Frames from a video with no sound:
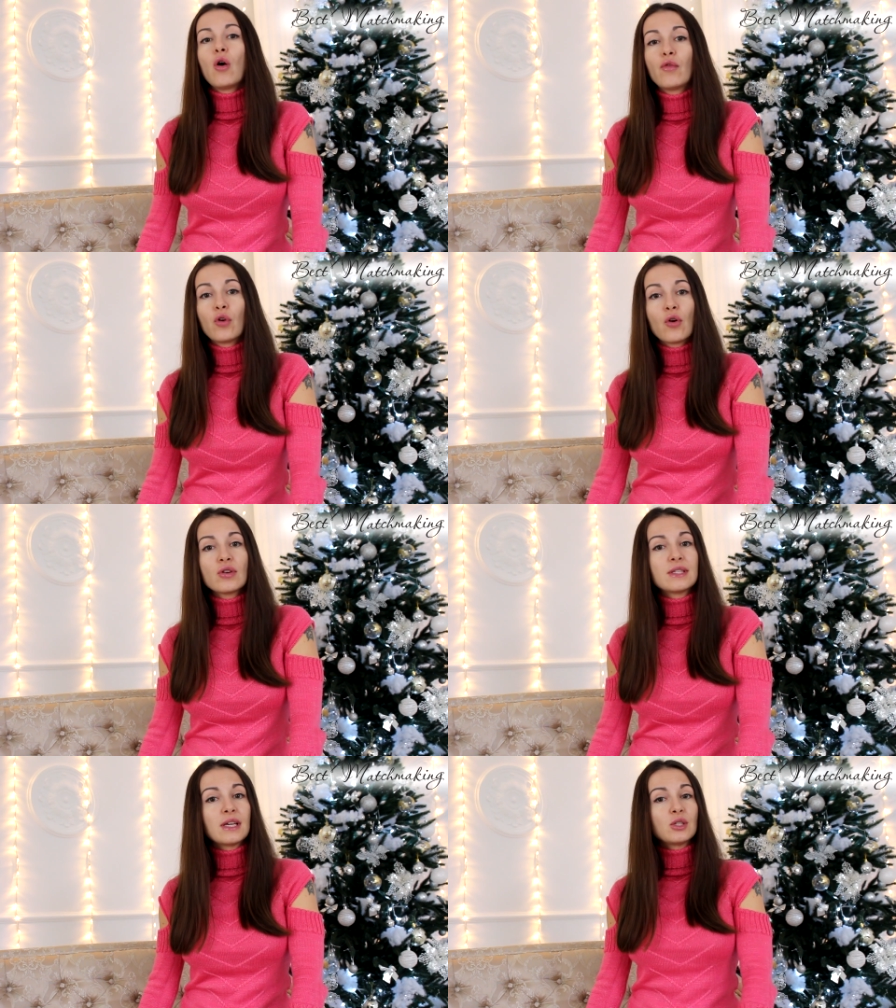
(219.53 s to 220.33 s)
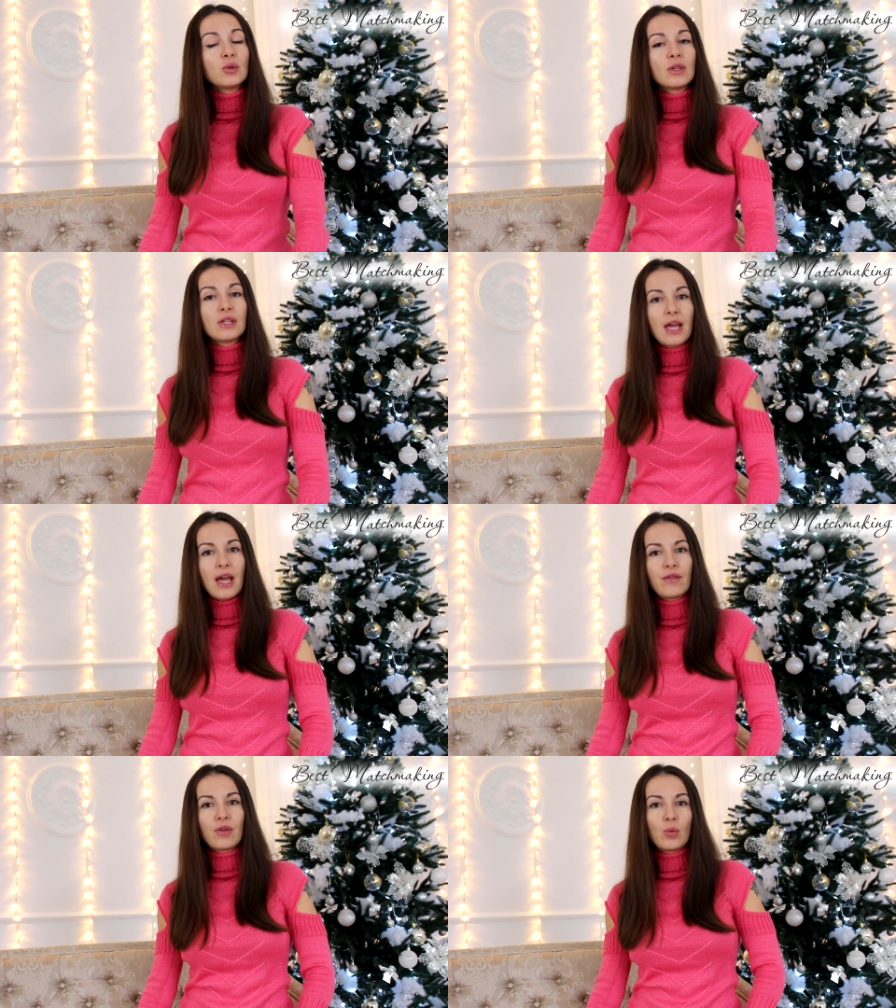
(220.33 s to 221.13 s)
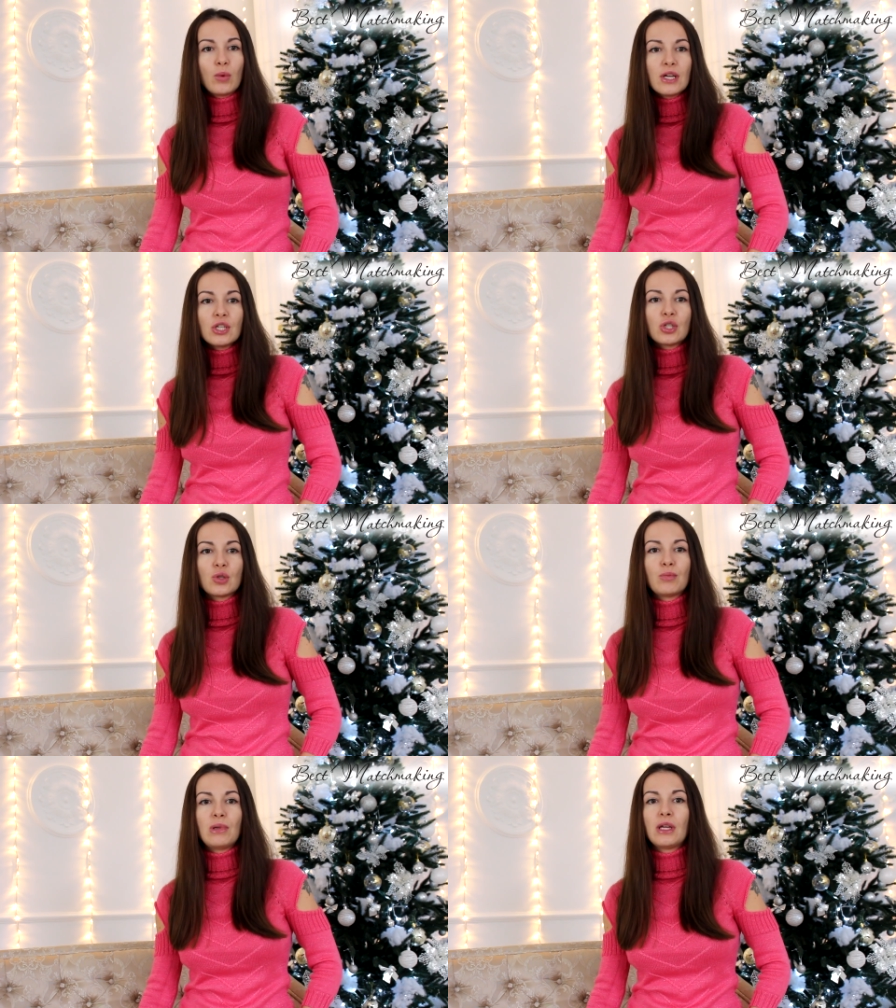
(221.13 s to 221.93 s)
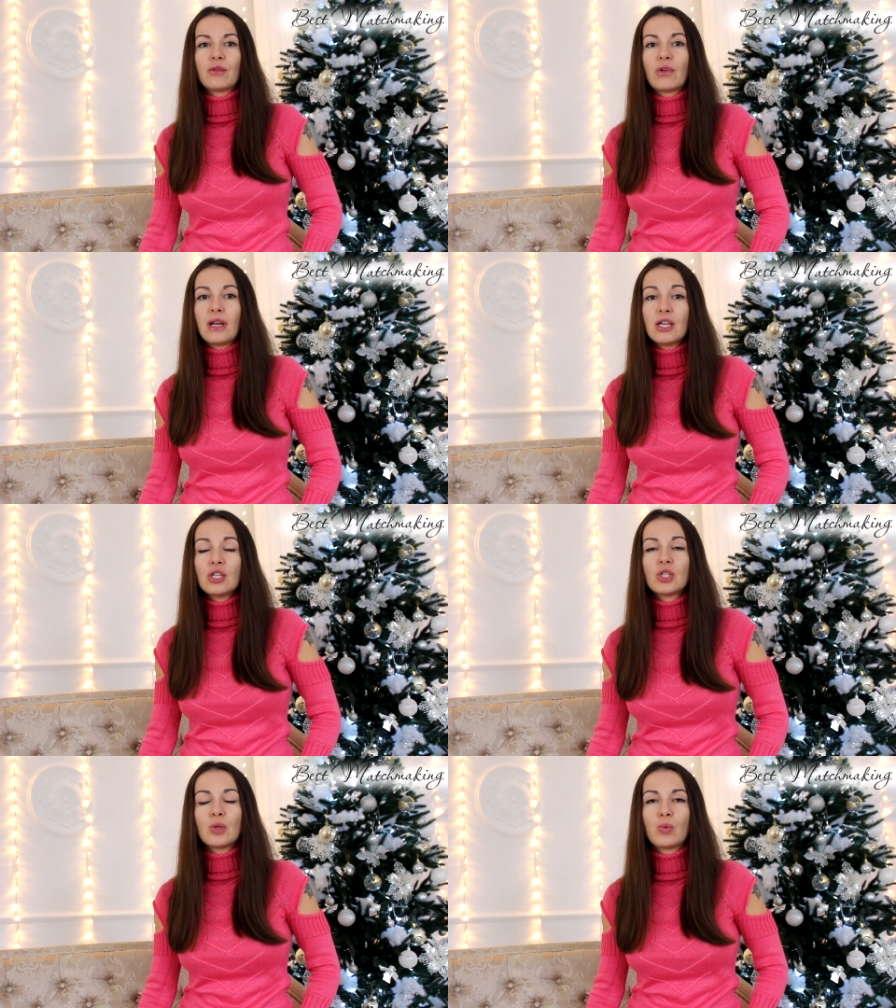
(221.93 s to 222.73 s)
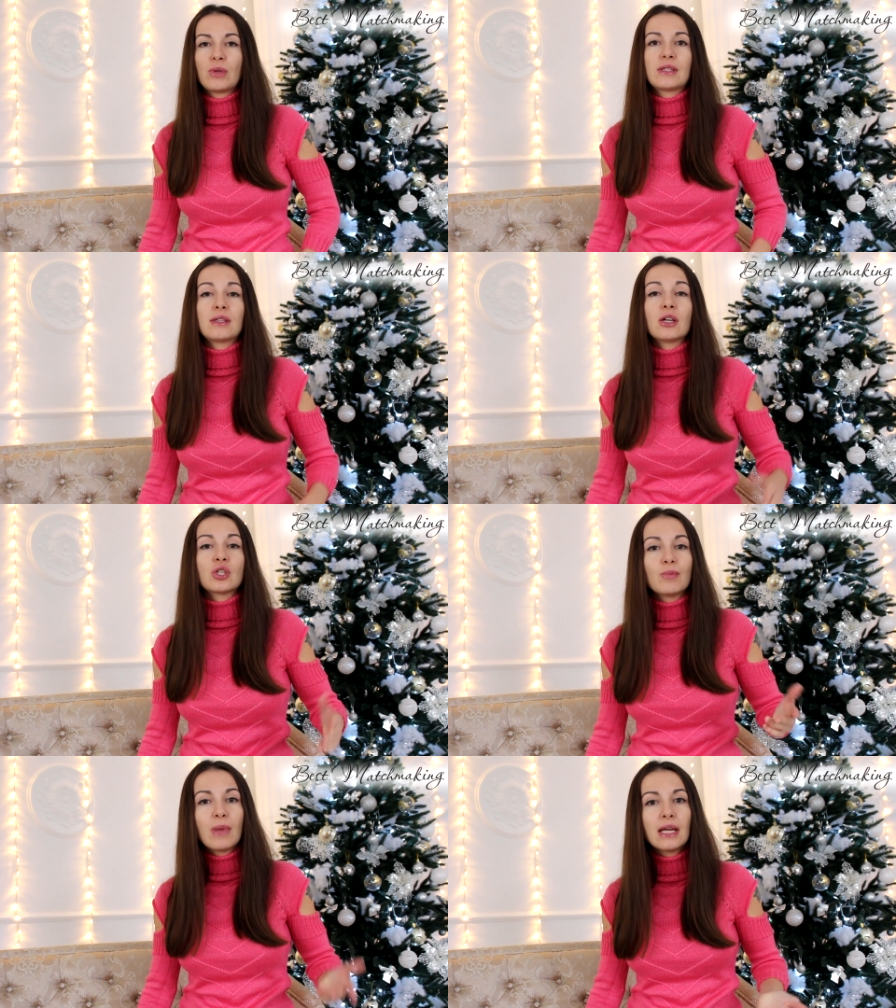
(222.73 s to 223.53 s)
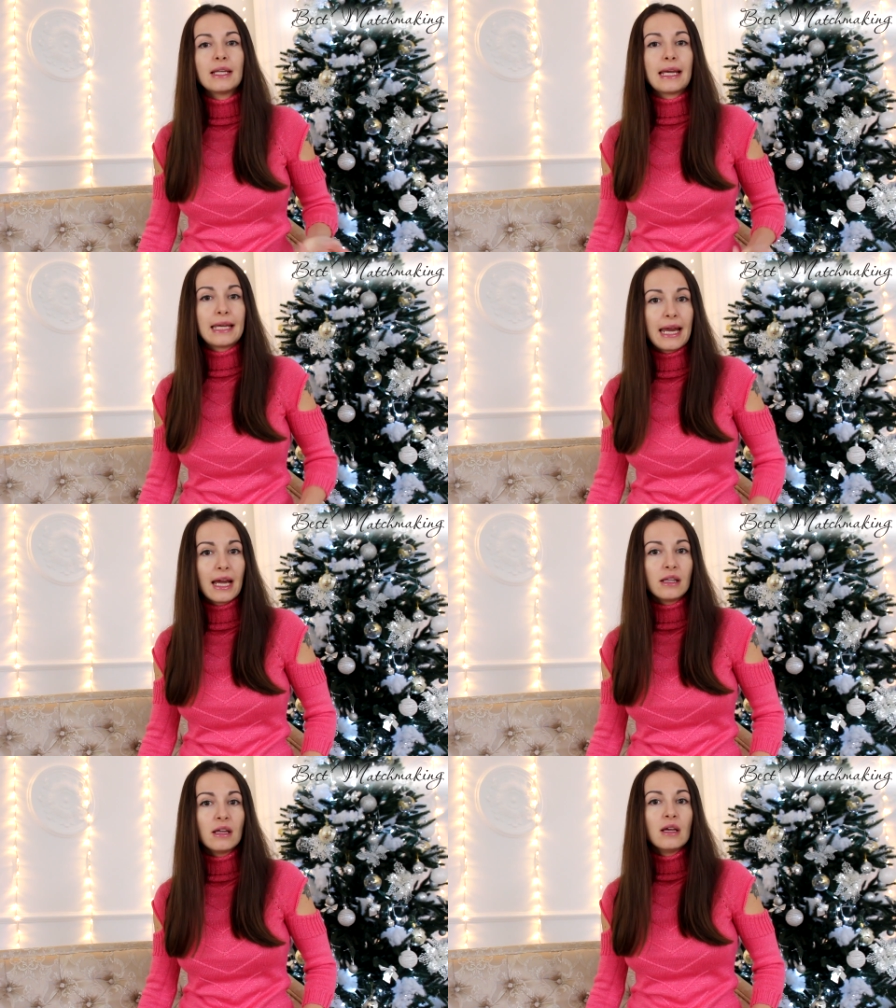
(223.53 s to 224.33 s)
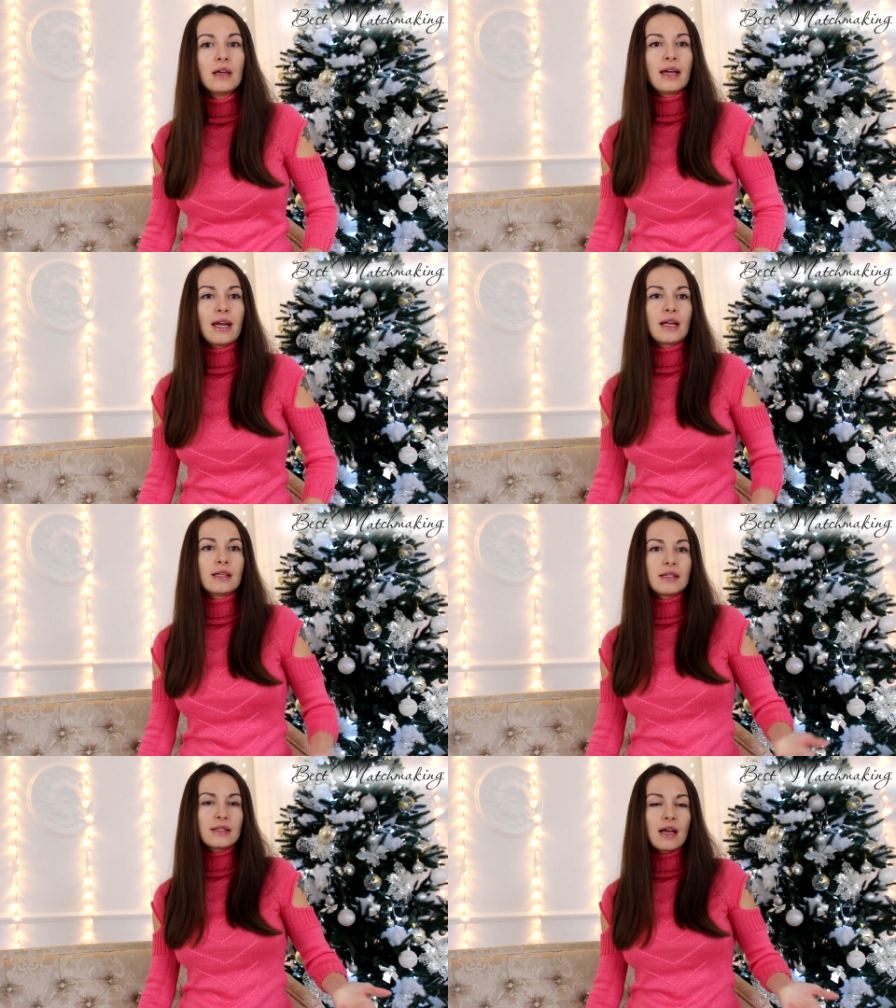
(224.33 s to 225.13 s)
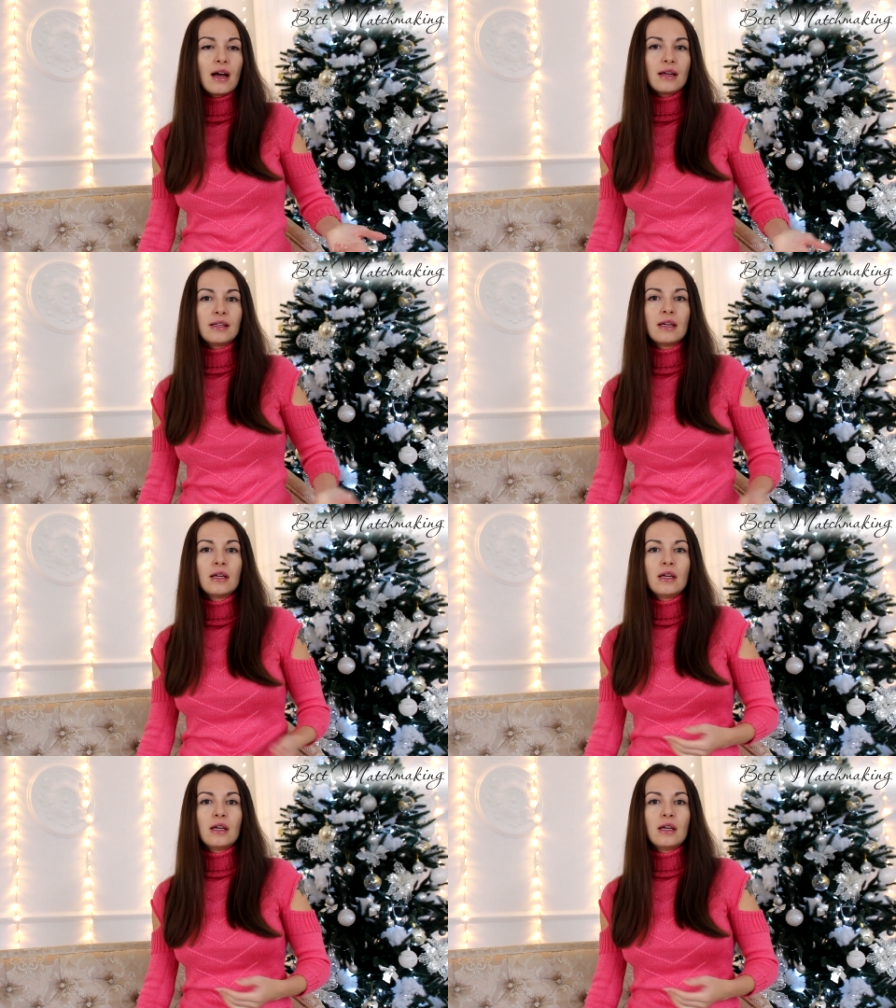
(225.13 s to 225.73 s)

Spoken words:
Of course, they do not have a wish to be in a relationship with such men again and decide